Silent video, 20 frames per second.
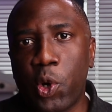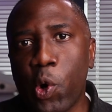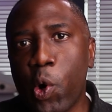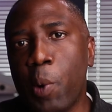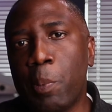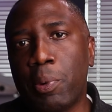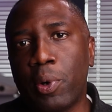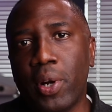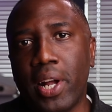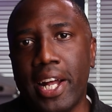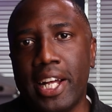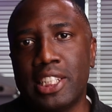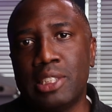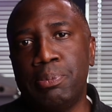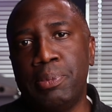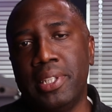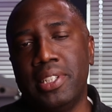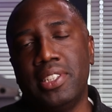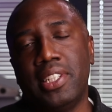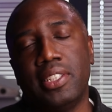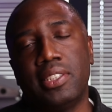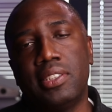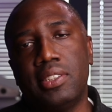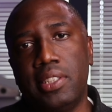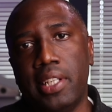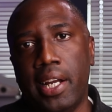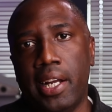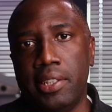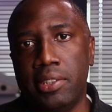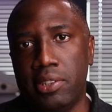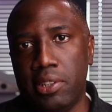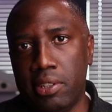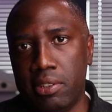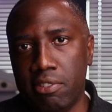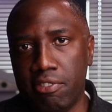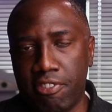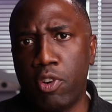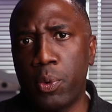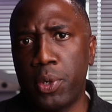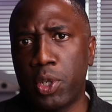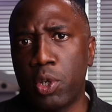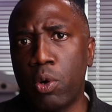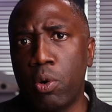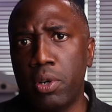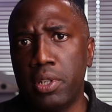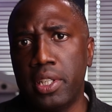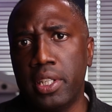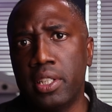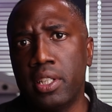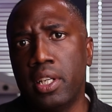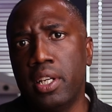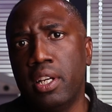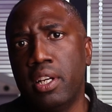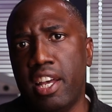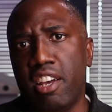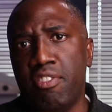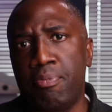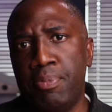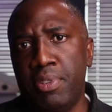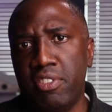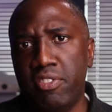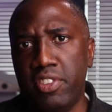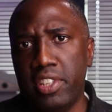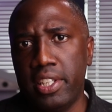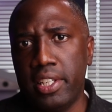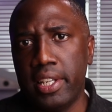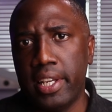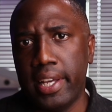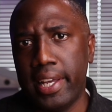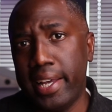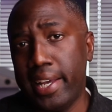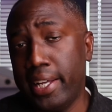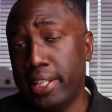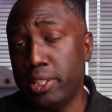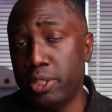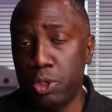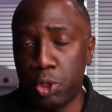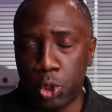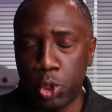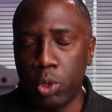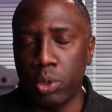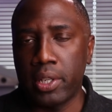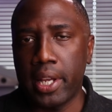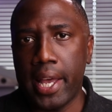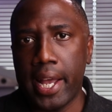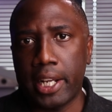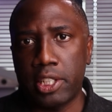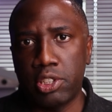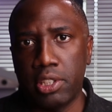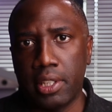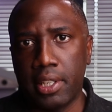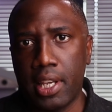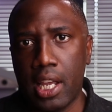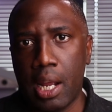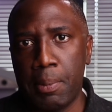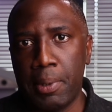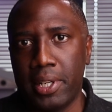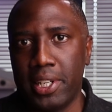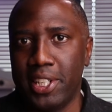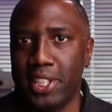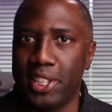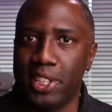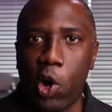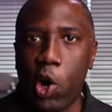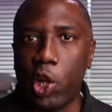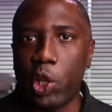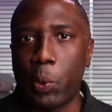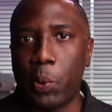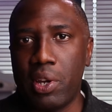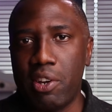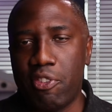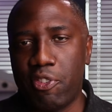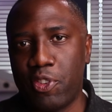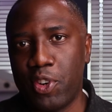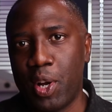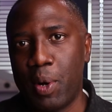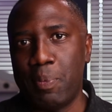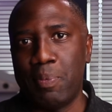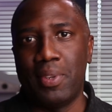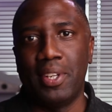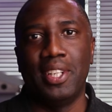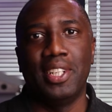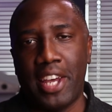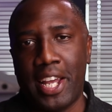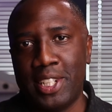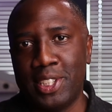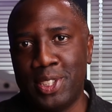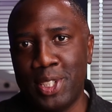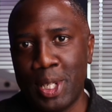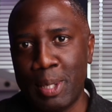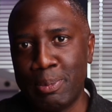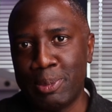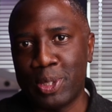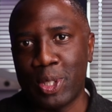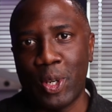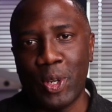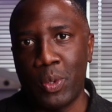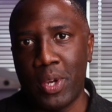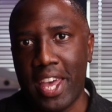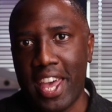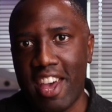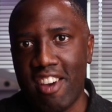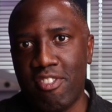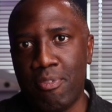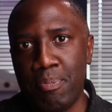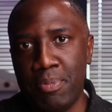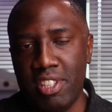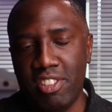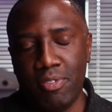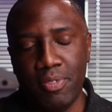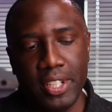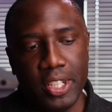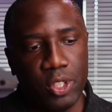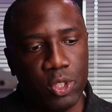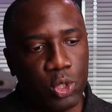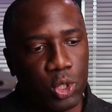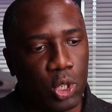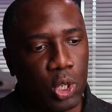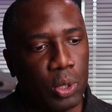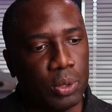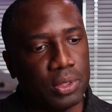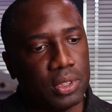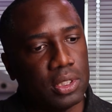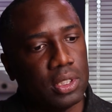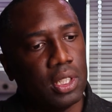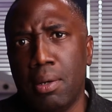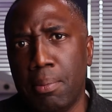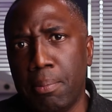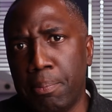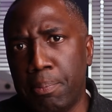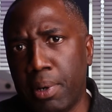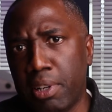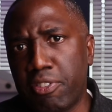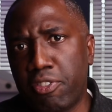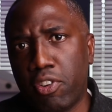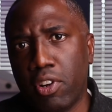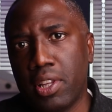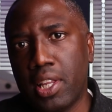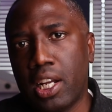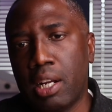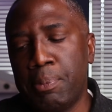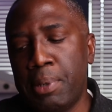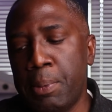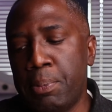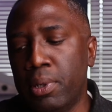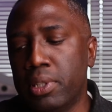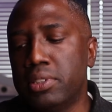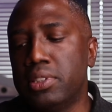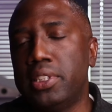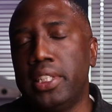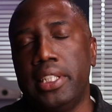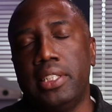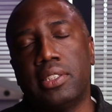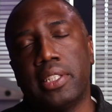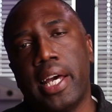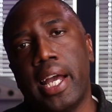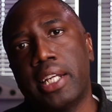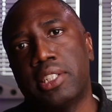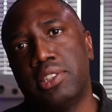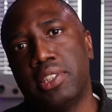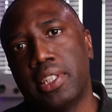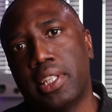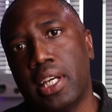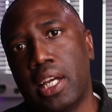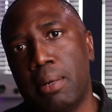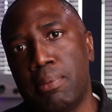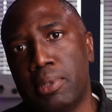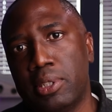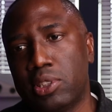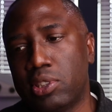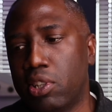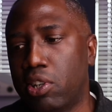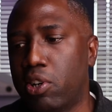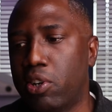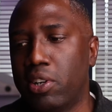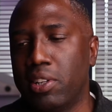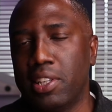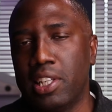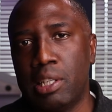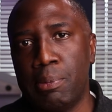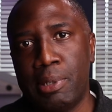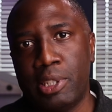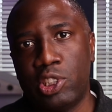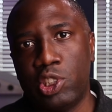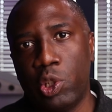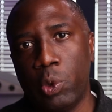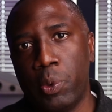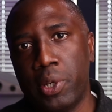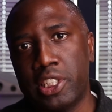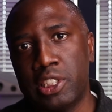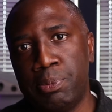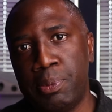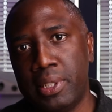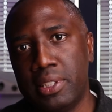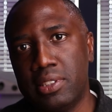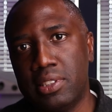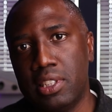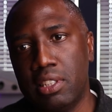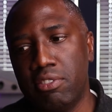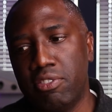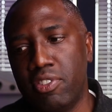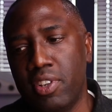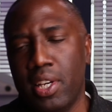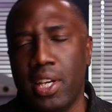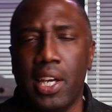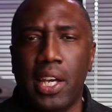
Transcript: GoPro has been the standard for recording FPV and drone action camera, all the way from Phantoms to FPV drones. But for a lot of people, these action cameras are a little bit too expensive.